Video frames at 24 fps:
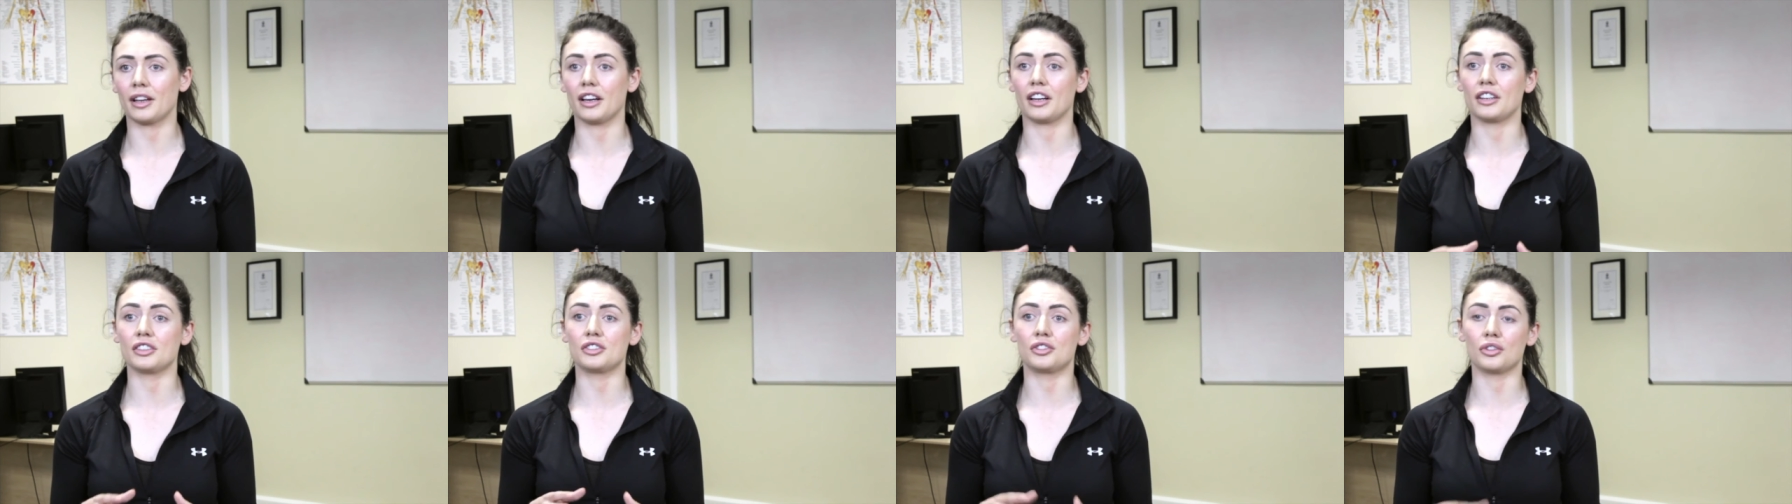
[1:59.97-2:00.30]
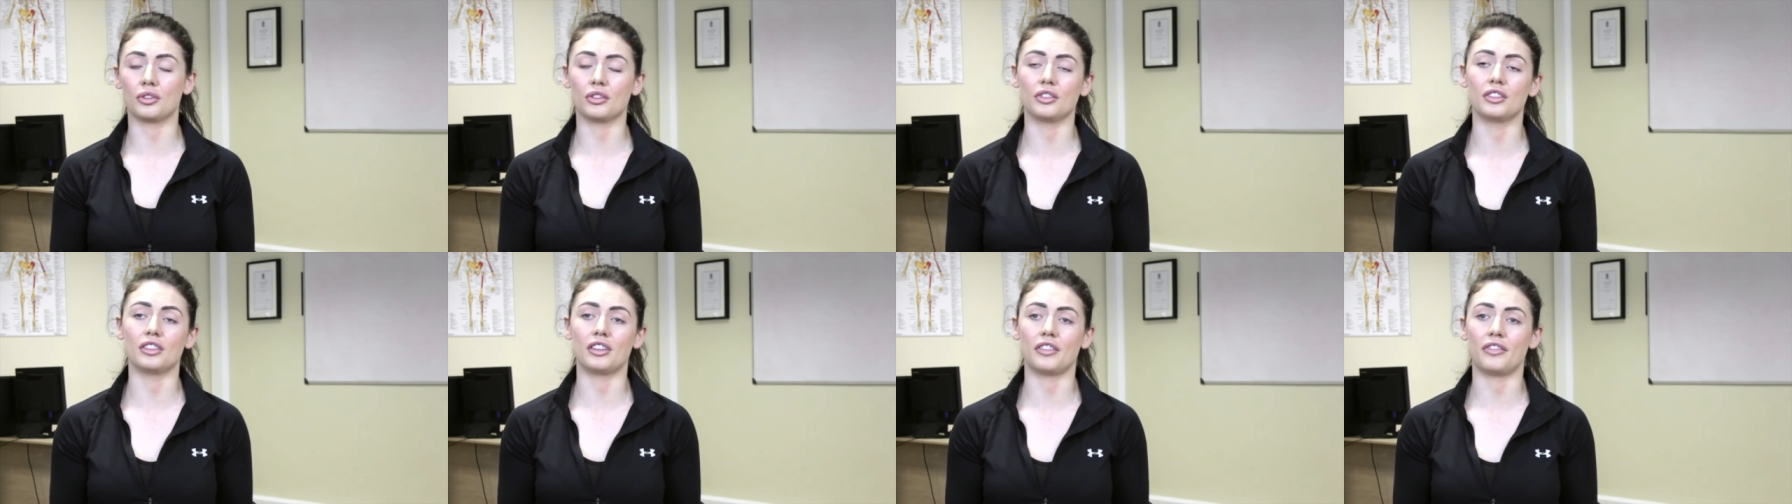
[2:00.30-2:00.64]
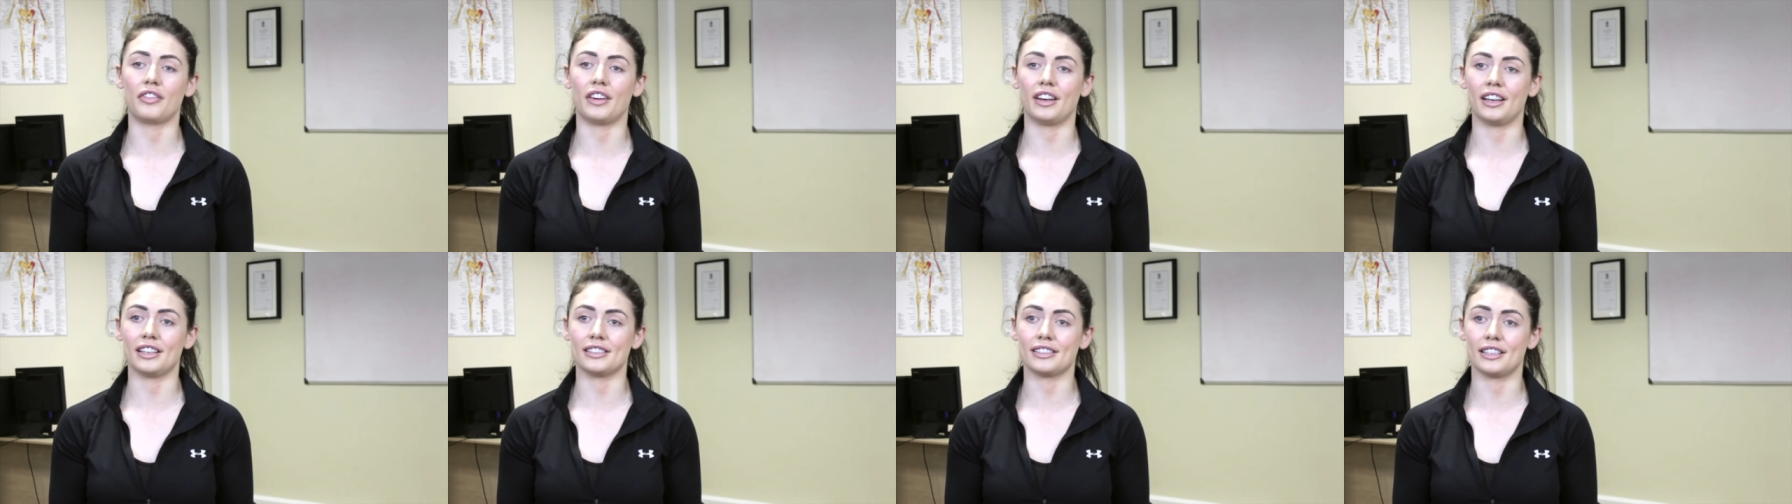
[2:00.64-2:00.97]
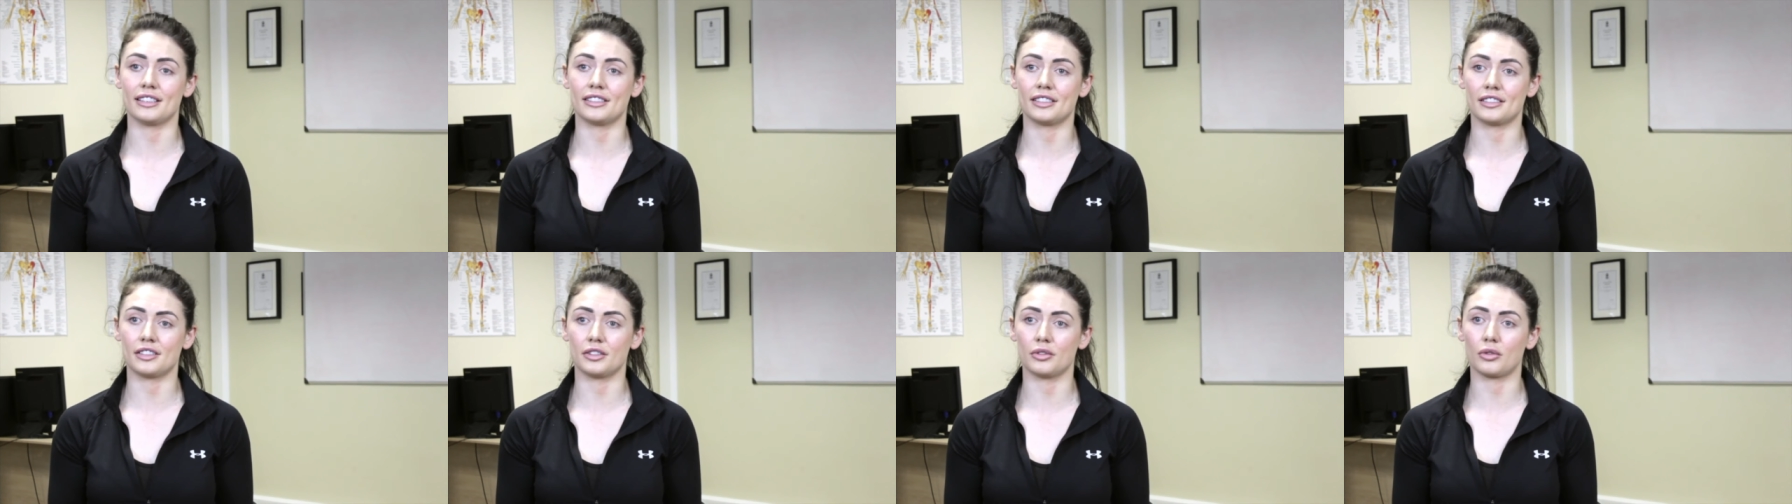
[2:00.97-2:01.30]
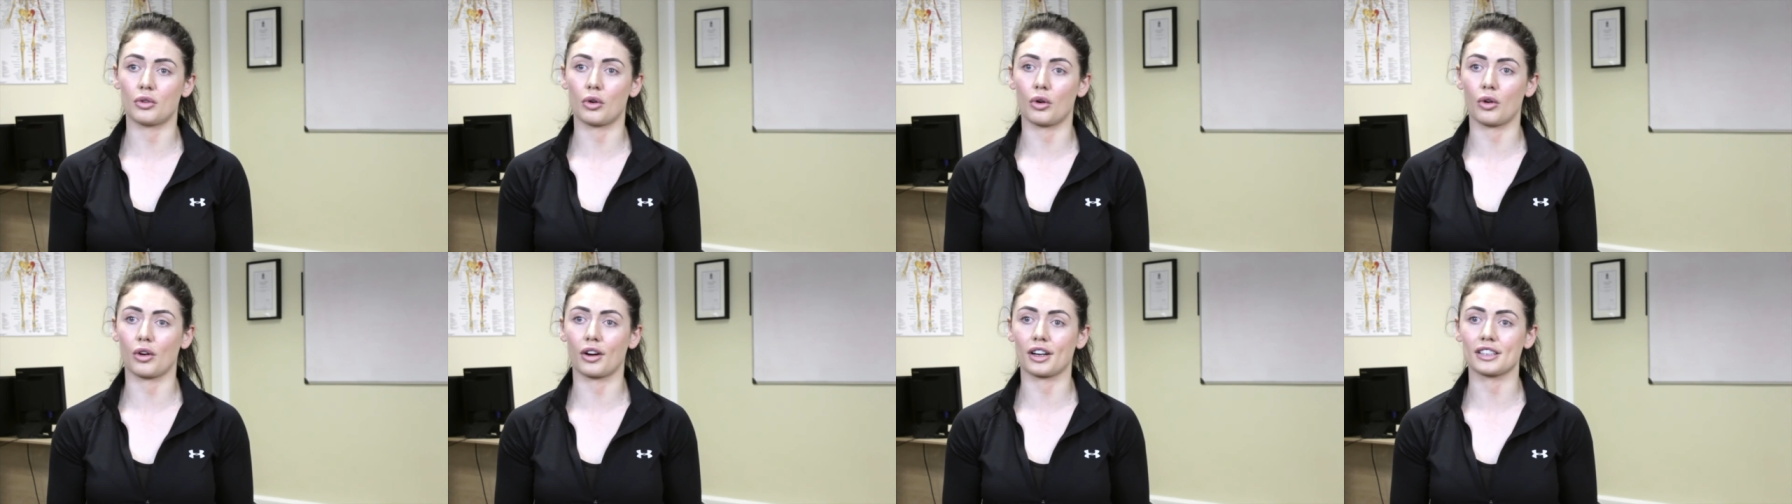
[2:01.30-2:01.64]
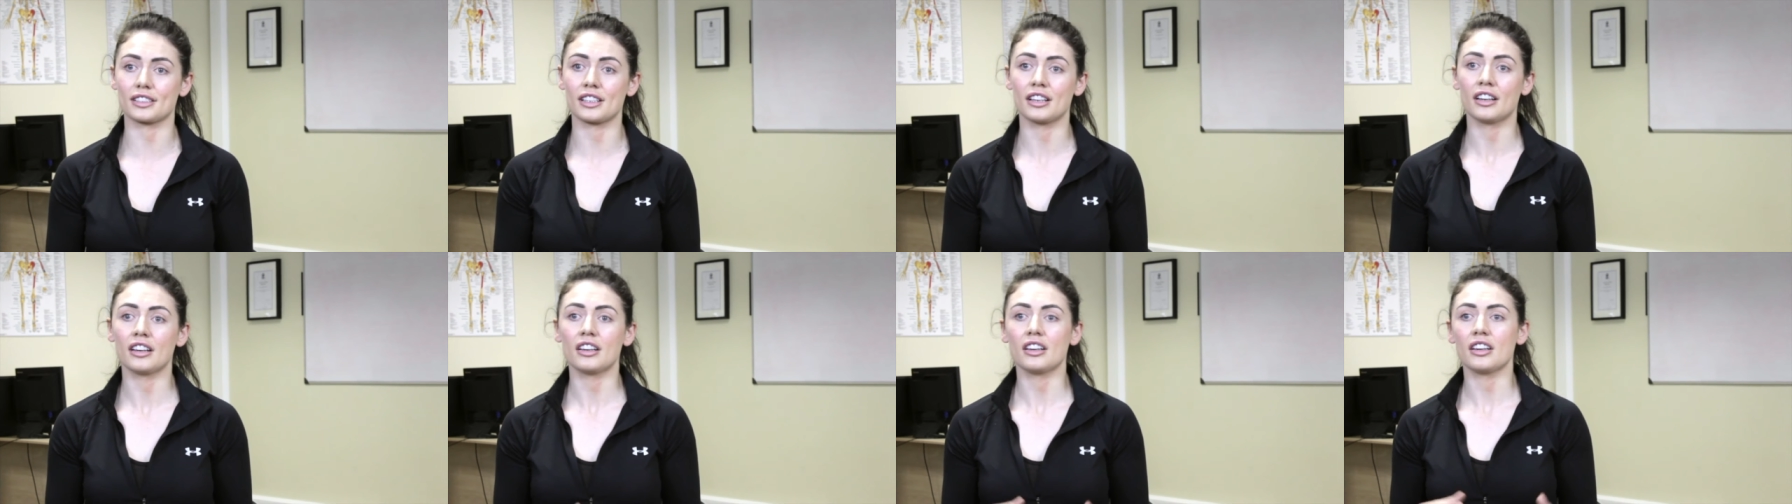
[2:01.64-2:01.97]
that had done the Fitness Institute
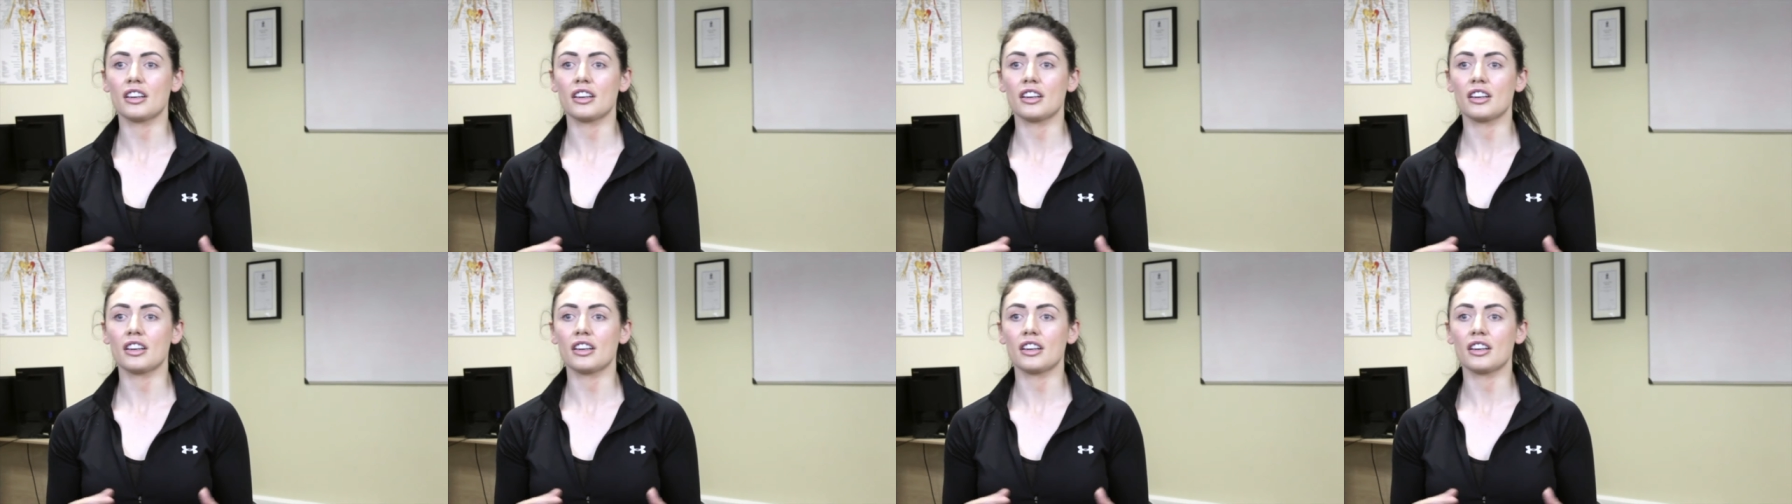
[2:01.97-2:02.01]
course.